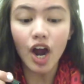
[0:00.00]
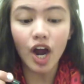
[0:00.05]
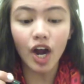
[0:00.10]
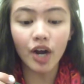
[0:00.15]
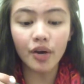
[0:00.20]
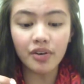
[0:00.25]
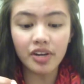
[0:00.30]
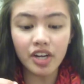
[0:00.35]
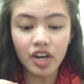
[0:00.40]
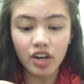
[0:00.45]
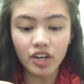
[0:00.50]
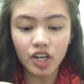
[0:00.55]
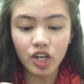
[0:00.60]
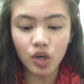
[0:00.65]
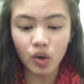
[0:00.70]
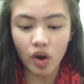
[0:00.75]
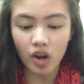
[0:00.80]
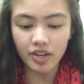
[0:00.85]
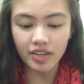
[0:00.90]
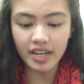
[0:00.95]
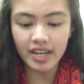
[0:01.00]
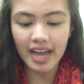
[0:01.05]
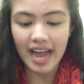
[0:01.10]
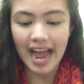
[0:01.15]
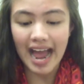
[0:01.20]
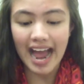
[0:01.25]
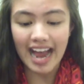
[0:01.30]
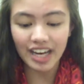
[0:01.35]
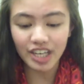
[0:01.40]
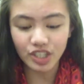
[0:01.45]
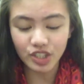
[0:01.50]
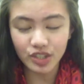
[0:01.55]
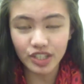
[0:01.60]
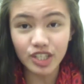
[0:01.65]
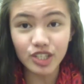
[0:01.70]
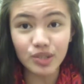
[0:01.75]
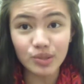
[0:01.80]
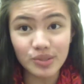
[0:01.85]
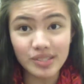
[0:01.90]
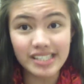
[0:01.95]
Ariana Grande actually
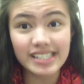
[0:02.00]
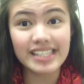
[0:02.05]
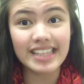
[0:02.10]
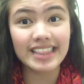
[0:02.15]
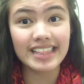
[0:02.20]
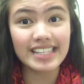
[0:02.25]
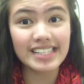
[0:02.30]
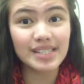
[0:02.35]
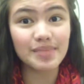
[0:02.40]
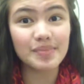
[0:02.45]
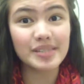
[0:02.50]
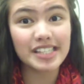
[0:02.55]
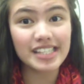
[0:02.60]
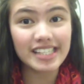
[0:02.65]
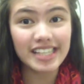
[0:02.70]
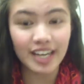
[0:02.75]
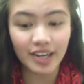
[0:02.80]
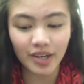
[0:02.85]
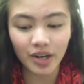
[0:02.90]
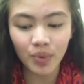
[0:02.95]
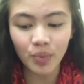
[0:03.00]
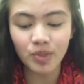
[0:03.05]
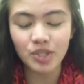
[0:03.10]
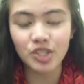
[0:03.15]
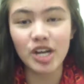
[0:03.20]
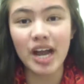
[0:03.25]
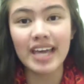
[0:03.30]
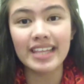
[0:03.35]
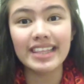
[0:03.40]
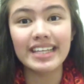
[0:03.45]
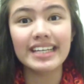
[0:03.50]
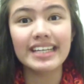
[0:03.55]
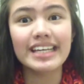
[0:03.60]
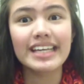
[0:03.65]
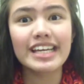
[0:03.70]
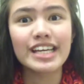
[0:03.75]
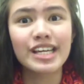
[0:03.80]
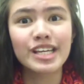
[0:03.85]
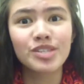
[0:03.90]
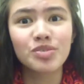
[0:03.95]
uses this mascara, which I think
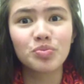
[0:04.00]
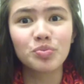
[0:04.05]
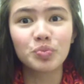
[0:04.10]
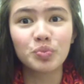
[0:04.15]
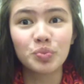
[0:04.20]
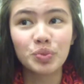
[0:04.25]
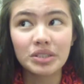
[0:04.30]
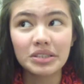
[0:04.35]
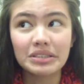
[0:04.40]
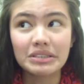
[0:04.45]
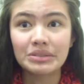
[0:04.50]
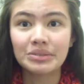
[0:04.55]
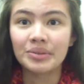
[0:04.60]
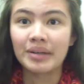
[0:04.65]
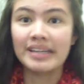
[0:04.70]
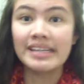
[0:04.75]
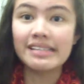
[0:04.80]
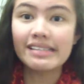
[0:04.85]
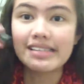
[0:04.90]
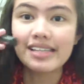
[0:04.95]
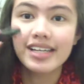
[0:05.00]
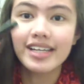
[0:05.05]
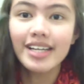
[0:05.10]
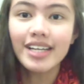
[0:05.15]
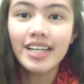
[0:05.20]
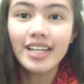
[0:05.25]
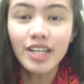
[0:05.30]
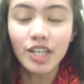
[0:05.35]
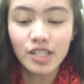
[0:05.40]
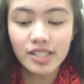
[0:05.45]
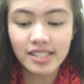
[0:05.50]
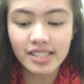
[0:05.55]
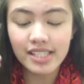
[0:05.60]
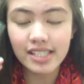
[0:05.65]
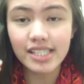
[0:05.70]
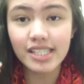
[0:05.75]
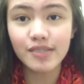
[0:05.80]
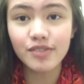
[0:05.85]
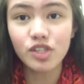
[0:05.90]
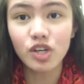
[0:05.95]
is really great because this
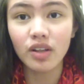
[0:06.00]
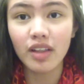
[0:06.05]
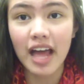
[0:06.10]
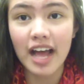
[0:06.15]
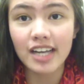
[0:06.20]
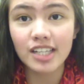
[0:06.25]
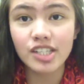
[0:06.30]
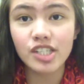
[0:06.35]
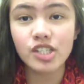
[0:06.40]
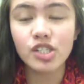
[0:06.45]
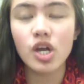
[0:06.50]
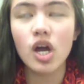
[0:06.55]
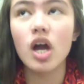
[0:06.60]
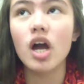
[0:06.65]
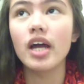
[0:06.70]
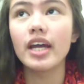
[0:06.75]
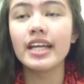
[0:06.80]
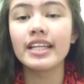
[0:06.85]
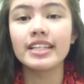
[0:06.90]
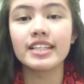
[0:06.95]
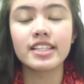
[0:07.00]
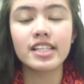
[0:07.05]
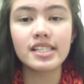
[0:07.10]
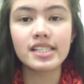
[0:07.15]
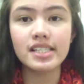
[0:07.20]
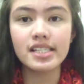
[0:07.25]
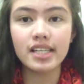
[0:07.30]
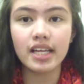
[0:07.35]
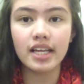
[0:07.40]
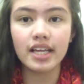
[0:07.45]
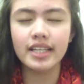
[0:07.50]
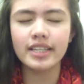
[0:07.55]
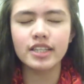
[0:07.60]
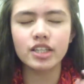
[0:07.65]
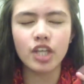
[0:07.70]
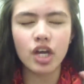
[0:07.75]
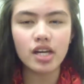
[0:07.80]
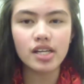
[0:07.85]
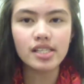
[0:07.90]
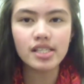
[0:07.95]
gives your lashes it doesn't it
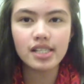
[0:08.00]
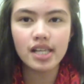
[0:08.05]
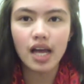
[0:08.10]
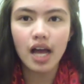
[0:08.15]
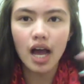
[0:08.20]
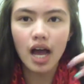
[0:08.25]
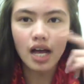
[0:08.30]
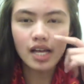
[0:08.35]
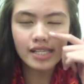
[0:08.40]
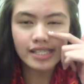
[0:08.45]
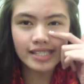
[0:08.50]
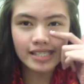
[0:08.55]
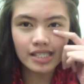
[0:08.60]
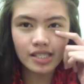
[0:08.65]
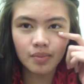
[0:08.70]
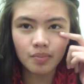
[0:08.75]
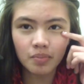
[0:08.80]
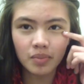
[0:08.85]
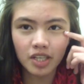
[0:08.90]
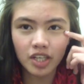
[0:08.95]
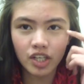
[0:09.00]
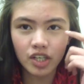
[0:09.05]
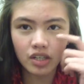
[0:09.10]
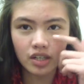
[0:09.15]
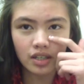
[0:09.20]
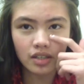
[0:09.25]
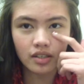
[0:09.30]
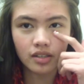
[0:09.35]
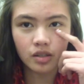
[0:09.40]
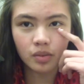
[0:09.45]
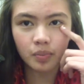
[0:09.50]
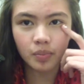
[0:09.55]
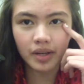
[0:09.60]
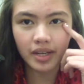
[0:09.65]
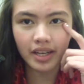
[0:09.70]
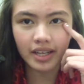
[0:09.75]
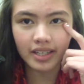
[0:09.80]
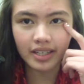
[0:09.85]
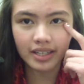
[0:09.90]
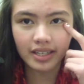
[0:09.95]
does smear a little
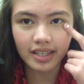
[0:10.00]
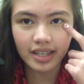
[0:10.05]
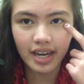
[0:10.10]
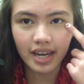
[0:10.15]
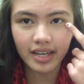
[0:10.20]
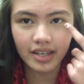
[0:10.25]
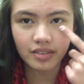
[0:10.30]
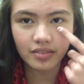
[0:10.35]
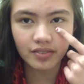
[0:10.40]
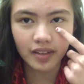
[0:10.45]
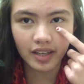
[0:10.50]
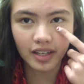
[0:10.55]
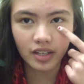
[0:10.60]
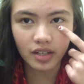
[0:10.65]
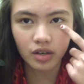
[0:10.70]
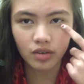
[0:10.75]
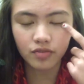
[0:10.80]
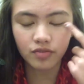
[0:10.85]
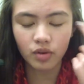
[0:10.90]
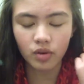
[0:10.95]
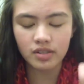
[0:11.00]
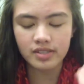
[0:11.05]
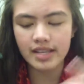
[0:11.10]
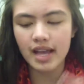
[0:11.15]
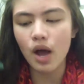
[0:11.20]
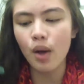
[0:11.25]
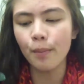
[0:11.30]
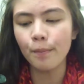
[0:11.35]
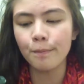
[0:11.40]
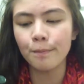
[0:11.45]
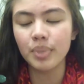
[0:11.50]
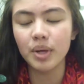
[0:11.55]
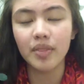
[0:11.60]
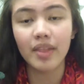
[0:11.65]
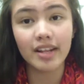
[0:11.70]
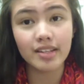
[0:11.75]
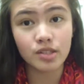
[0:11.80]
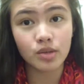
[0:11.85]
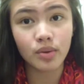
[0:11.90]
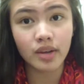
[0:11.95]
bit and it kind of like you know falls out, but
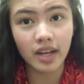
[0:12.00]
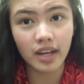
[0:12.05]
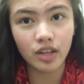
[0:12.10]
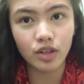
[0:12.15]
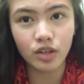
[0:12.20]
that's okay.